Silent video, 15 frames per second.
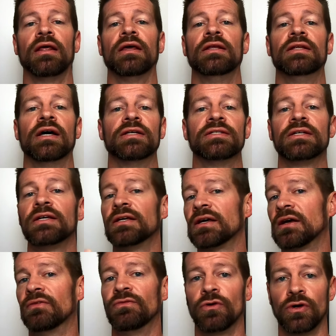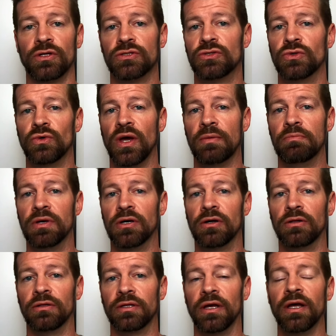it doesn't get converted to a
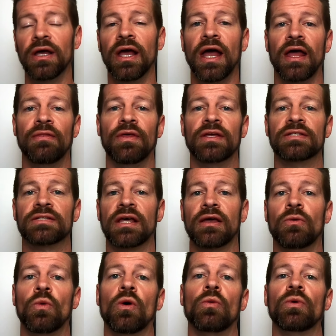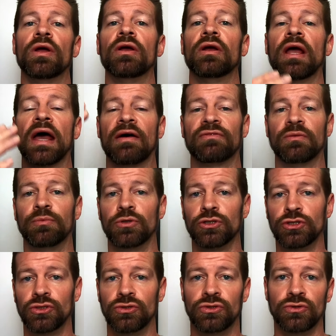build, and they say, well, we have to
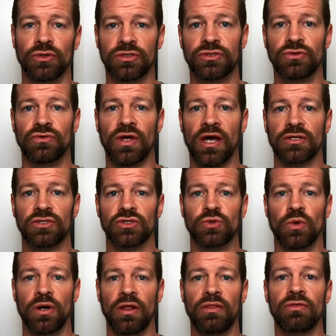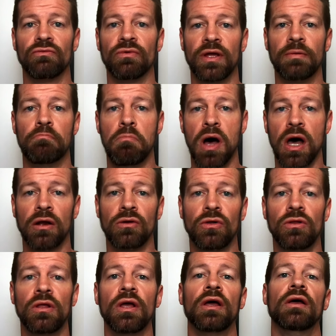push you to a 2023
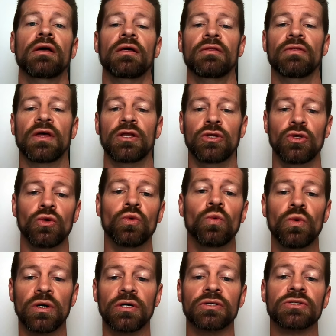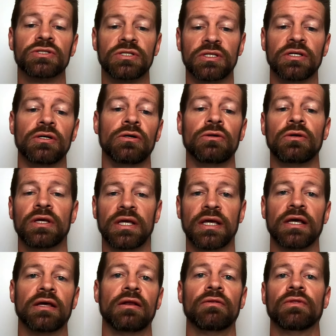model, then you will still
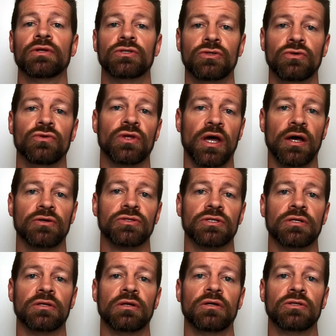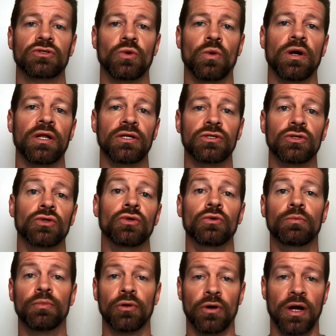get the 2022
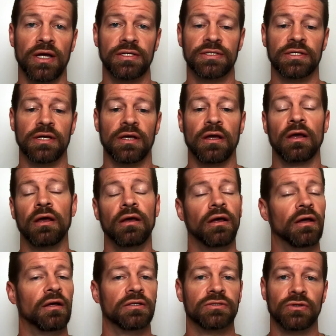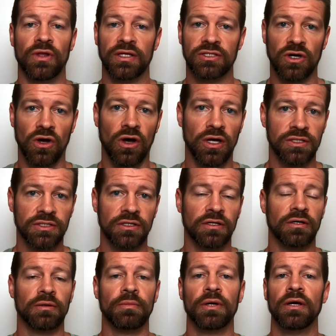pricing. So that's
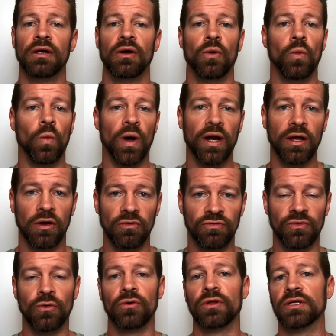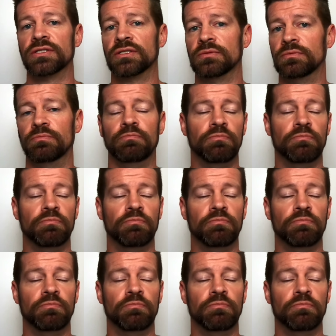awesome. Way to go forward. That's the